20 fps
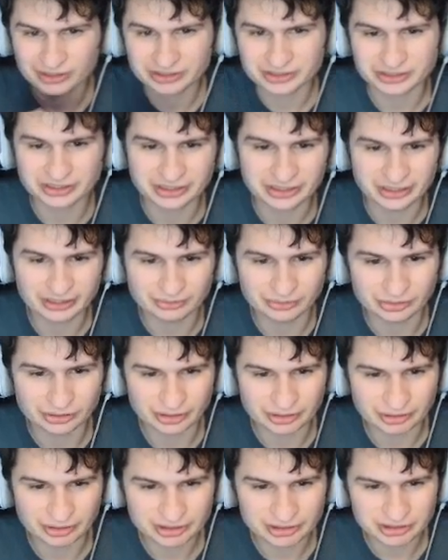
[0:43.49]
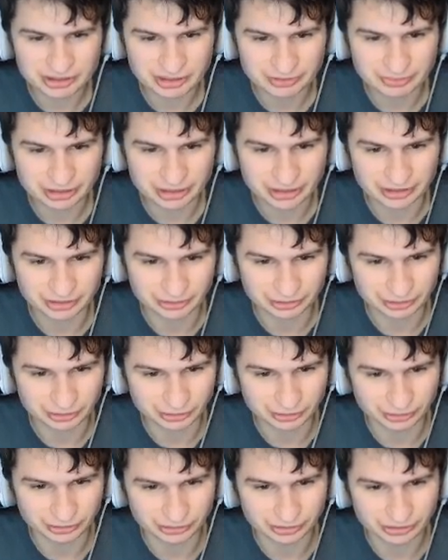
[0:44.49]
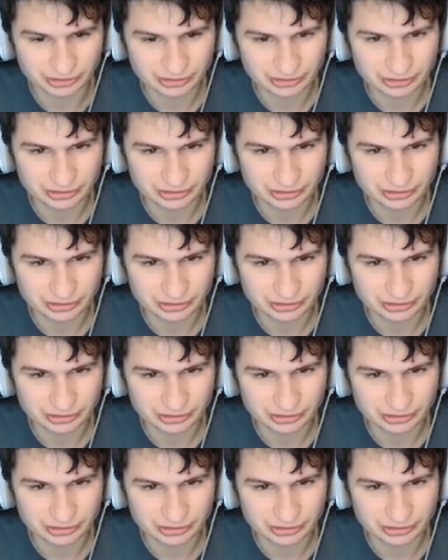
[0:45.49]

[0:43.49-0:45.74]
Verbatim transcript: Snap. Okay, let's skip ahead a little.